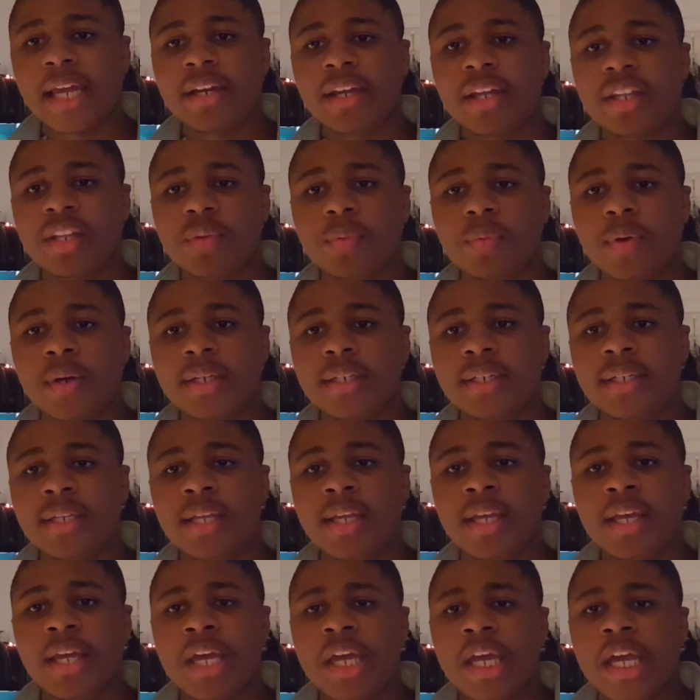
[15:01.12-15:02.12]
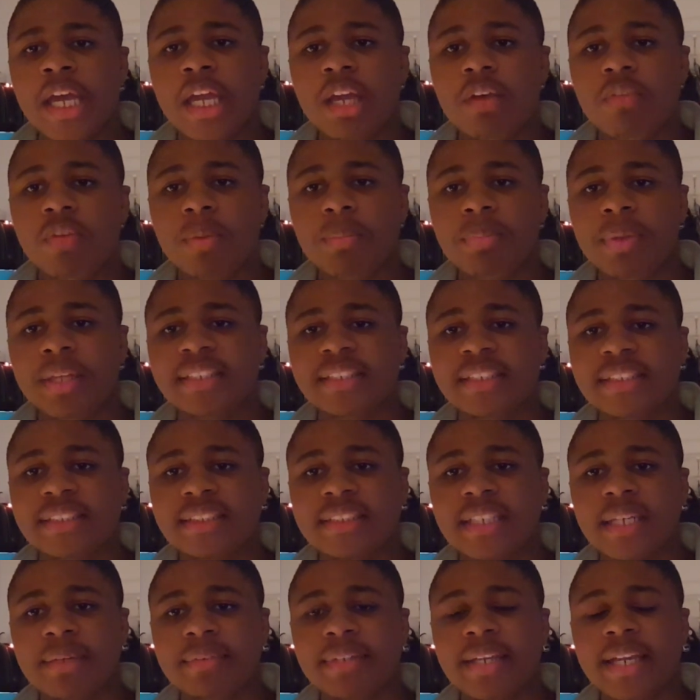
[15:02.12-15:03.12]
and you just got another one,
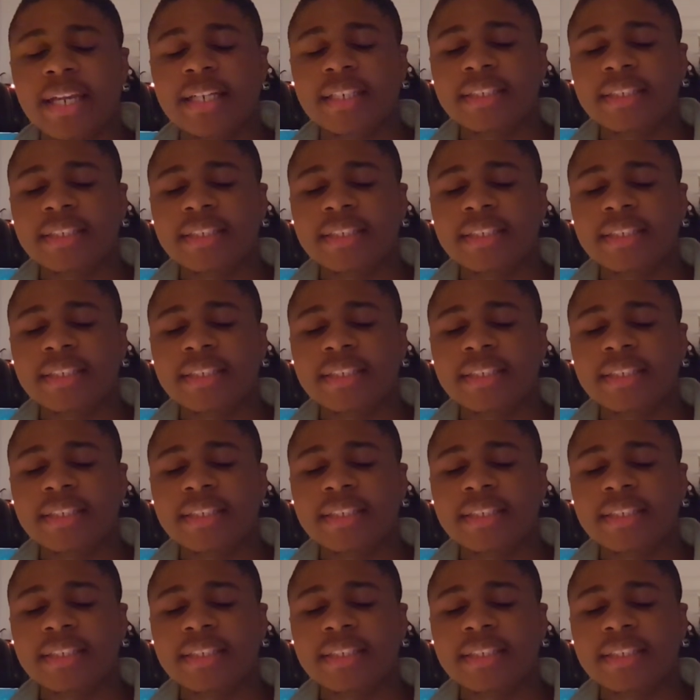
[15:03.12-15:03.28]
and when placed